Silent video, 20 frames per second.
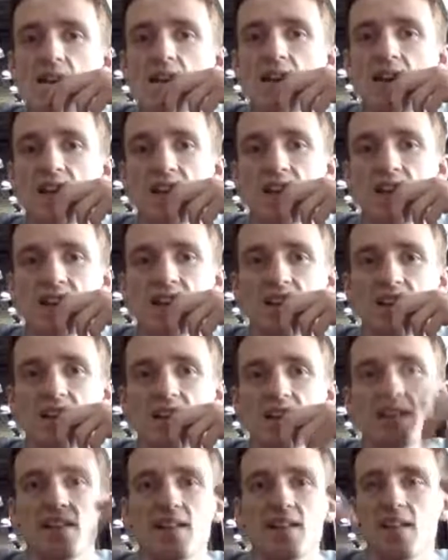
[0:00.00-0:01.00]
I think
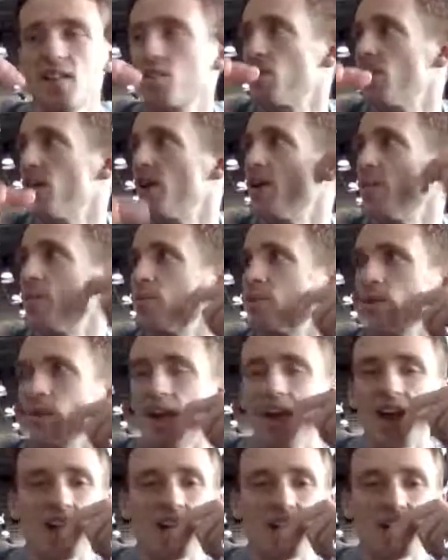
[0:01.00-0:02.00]
that's why I
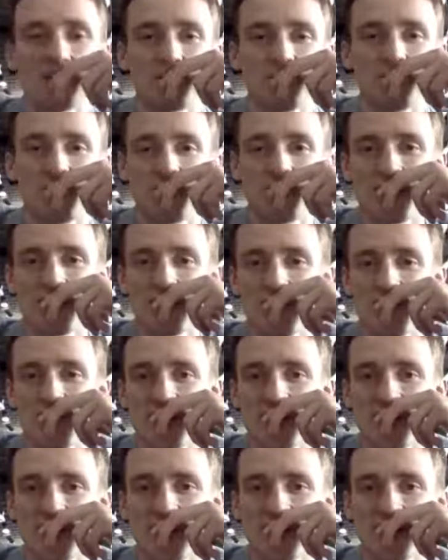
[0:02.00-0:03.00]
put hand in
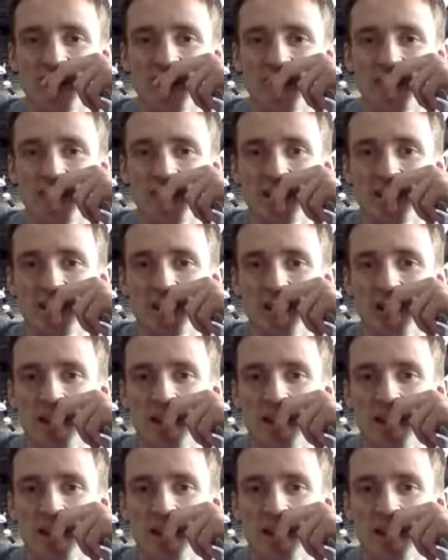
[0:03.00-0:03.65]
parentheses. I think so.